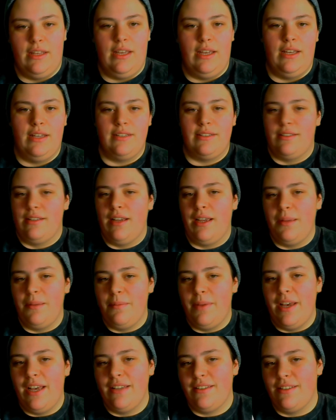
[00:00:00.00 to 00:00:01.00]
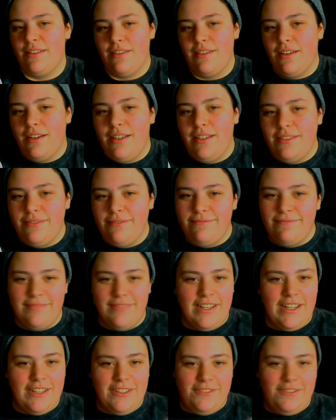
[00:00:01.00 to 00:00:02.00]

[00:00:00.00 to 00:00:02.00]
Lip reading: As time passes on, I